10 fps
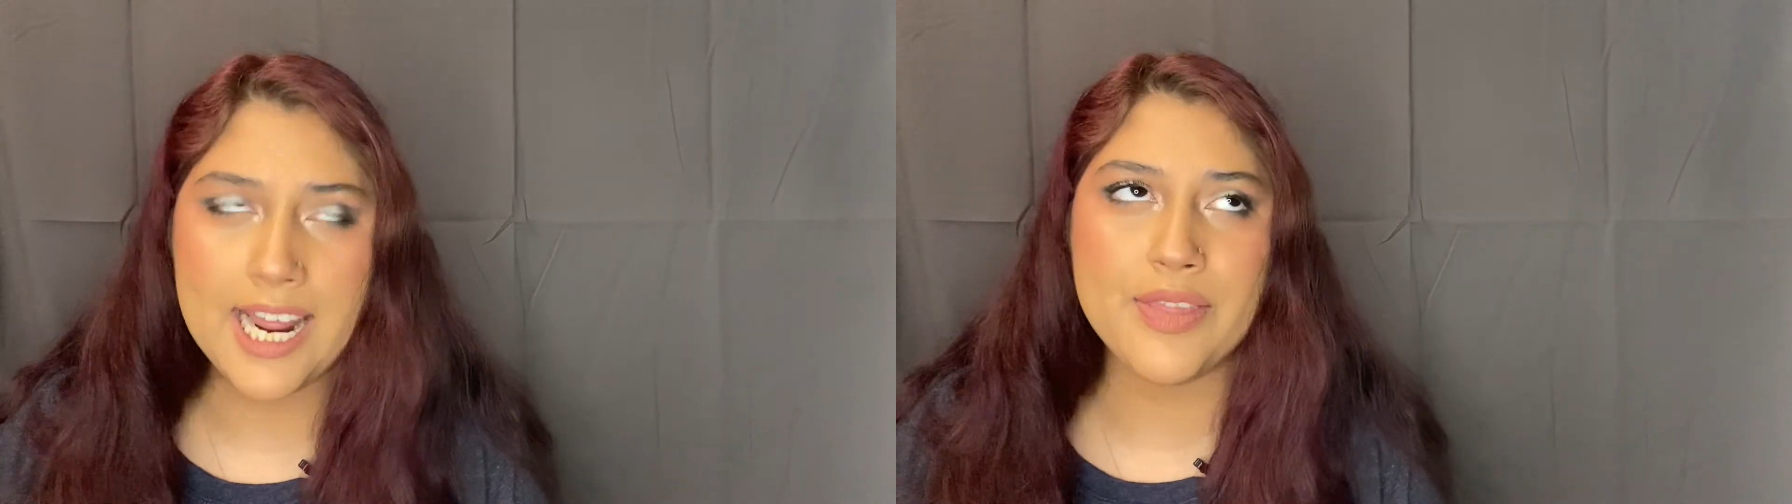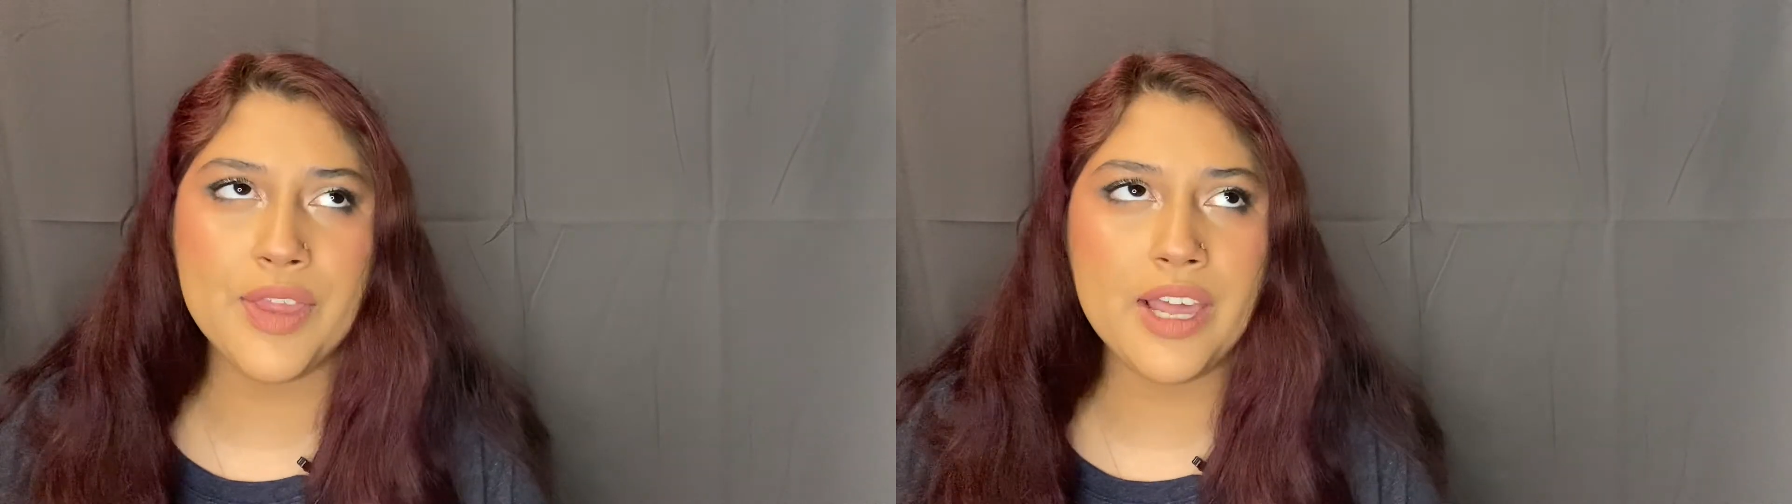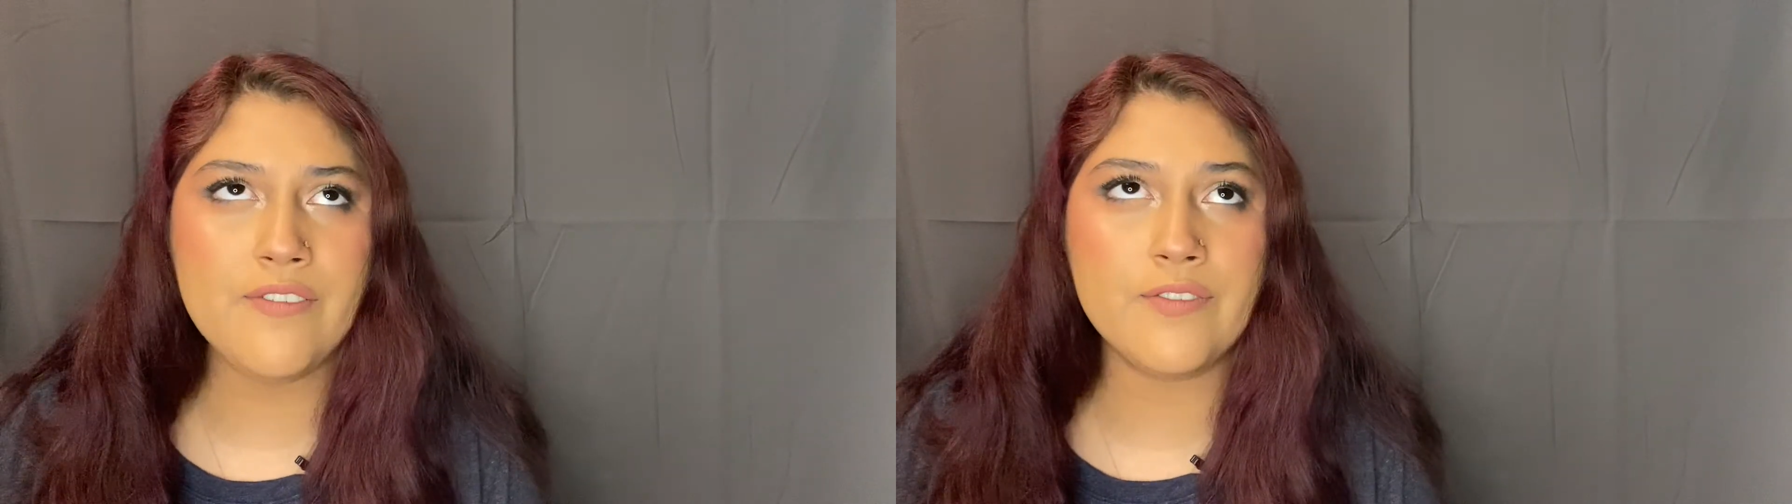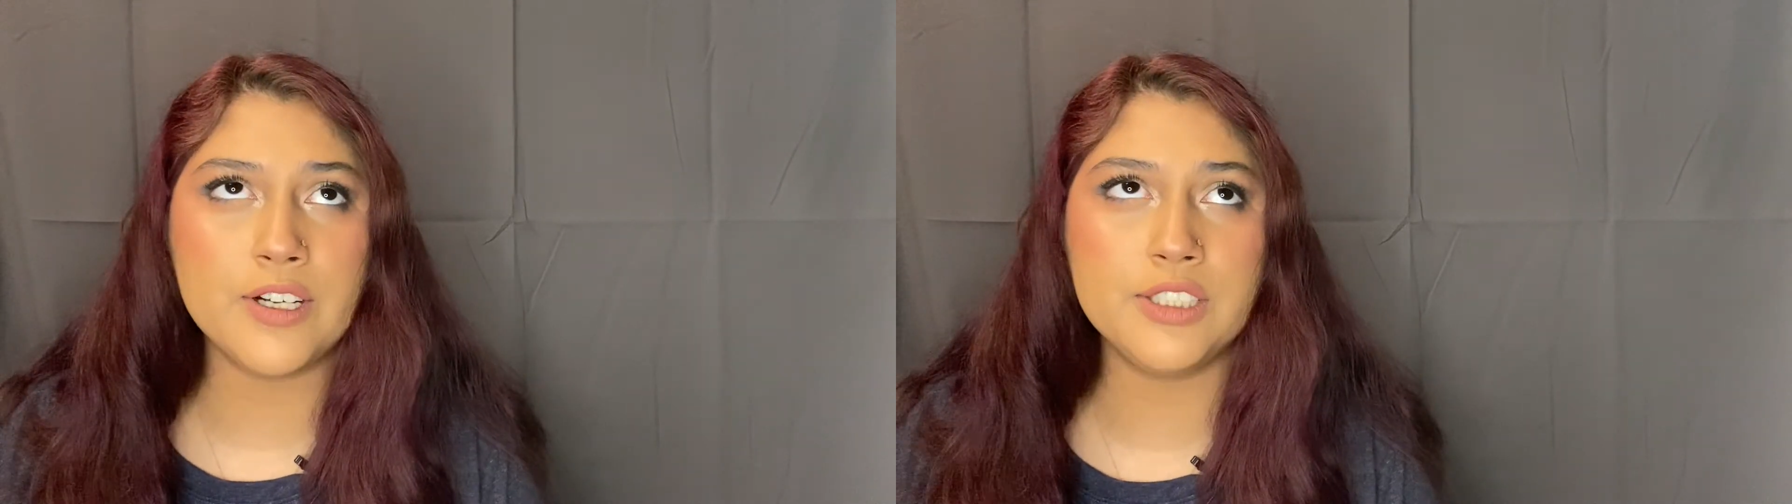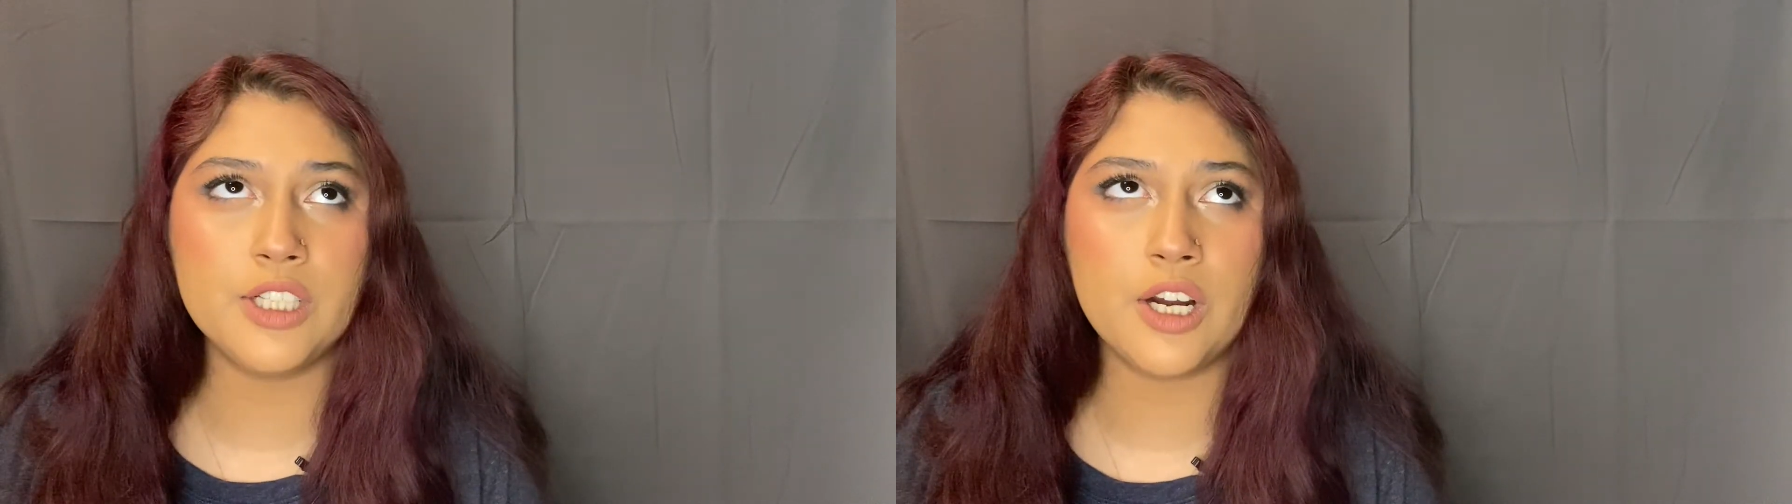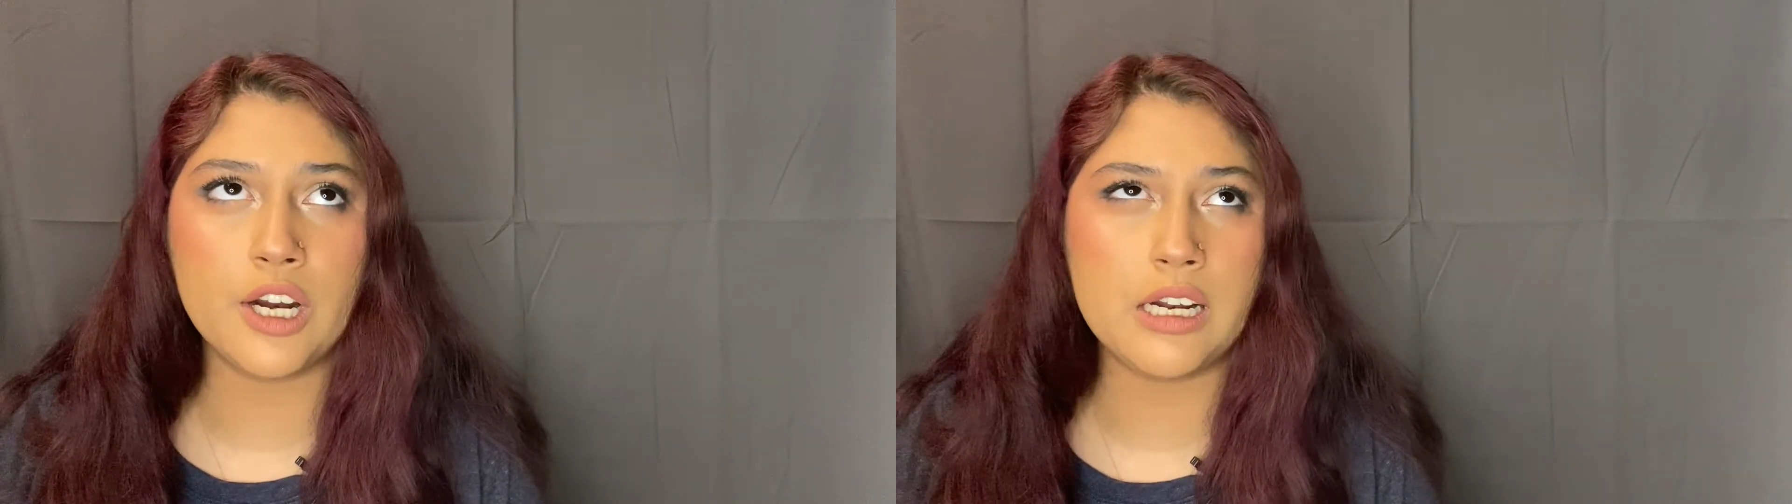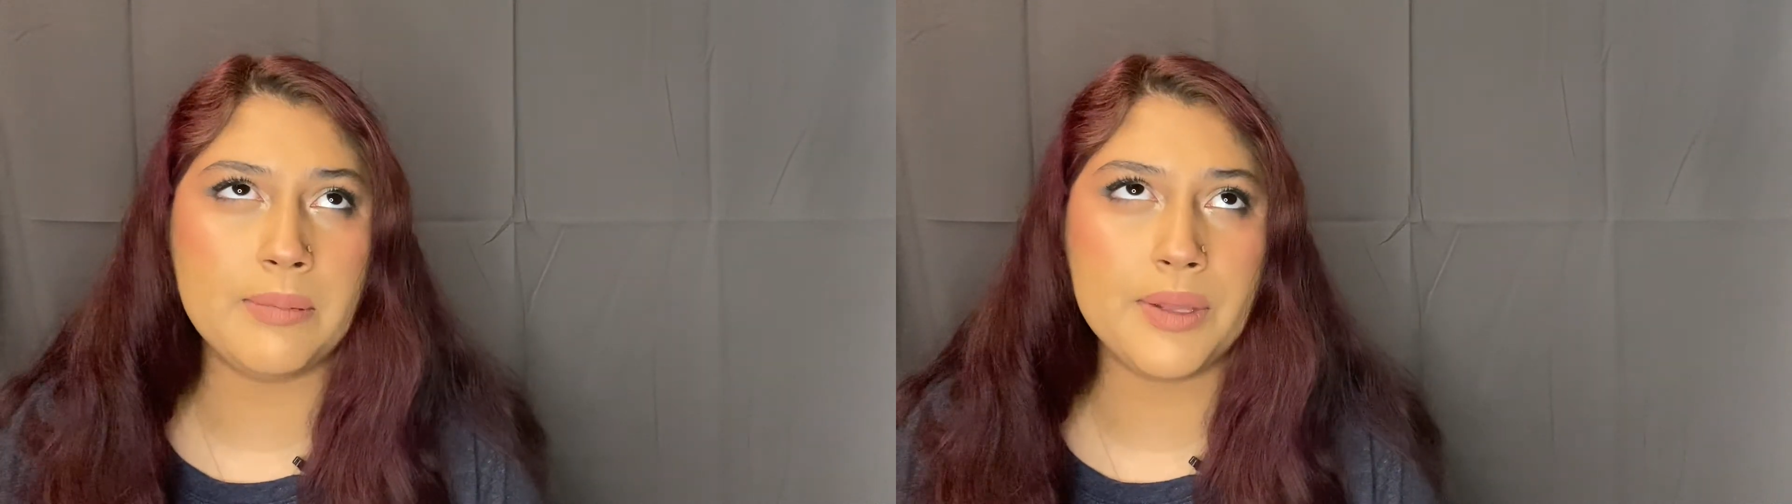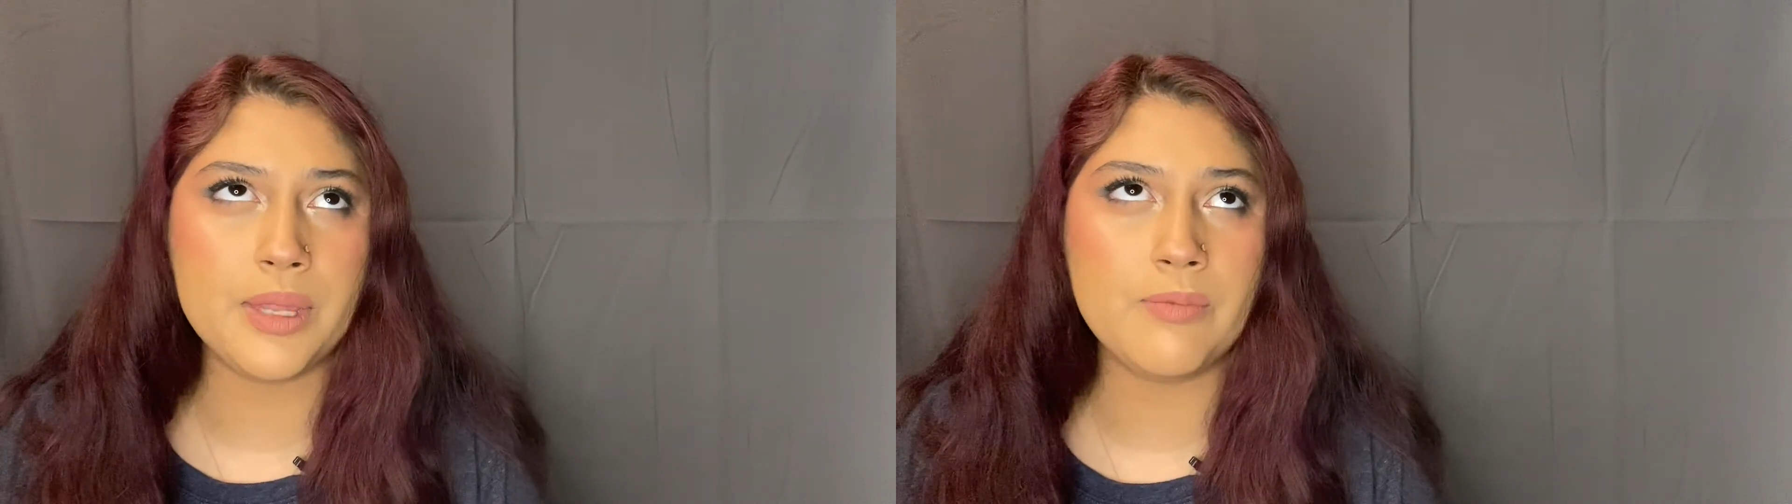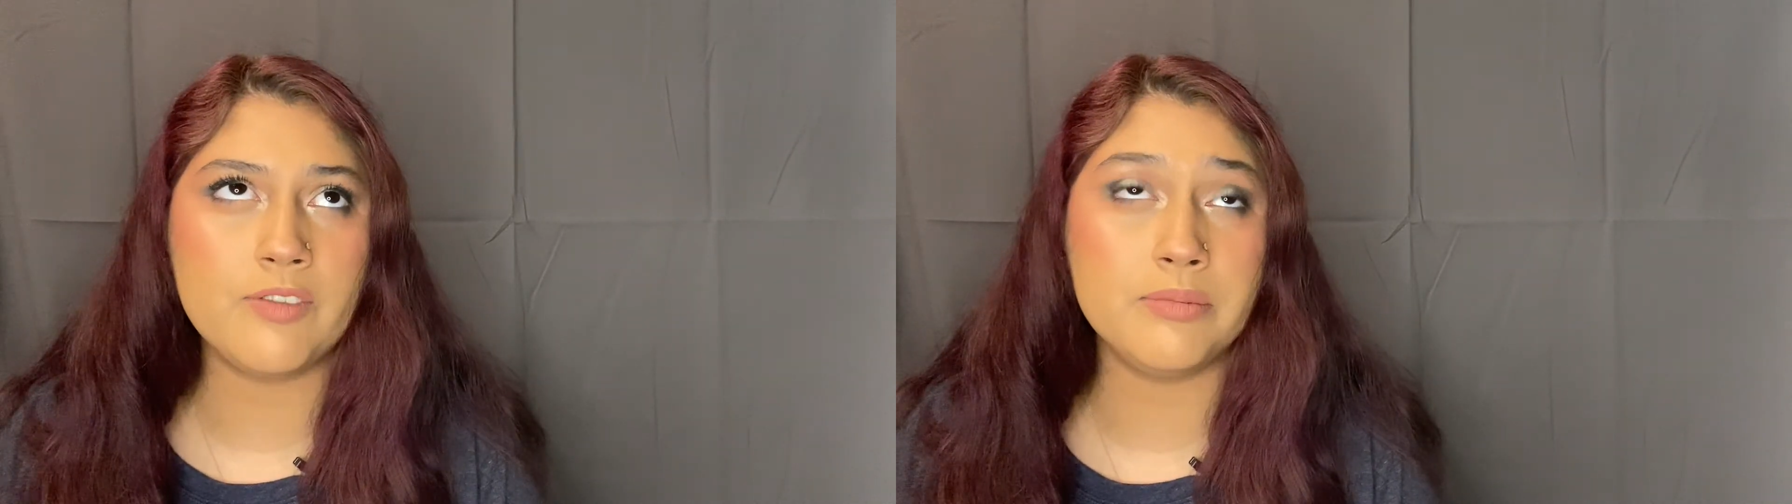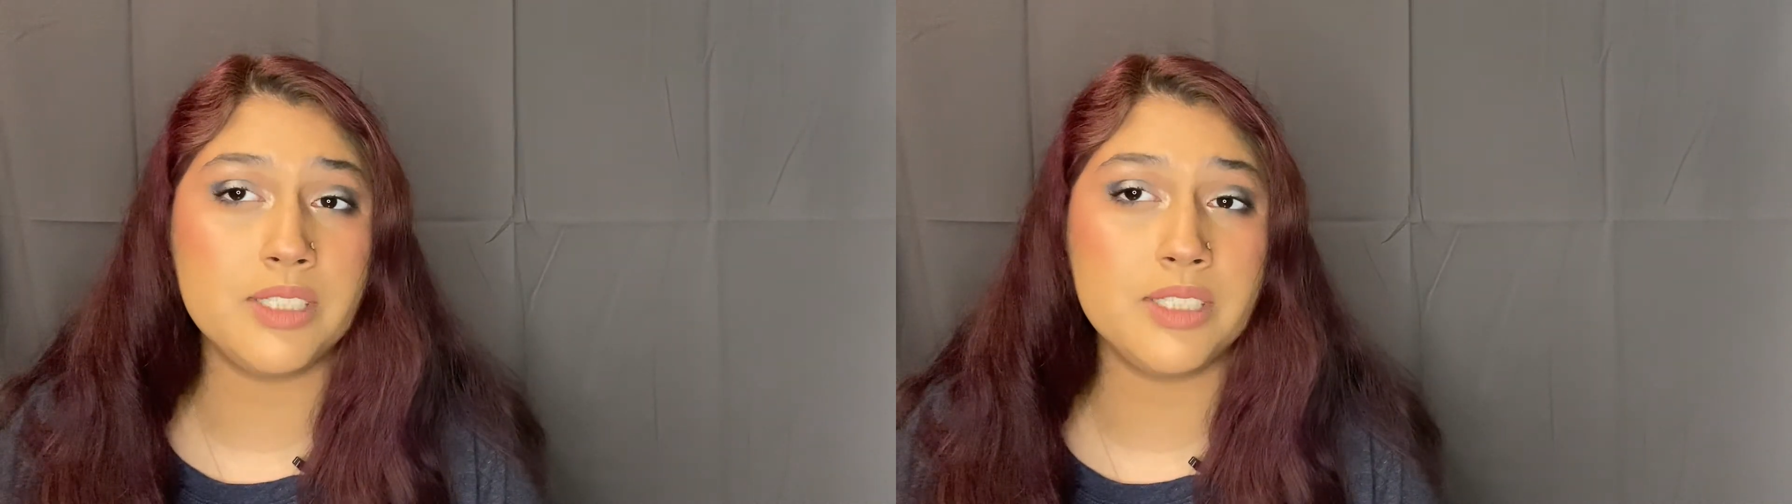I think I first heard about them from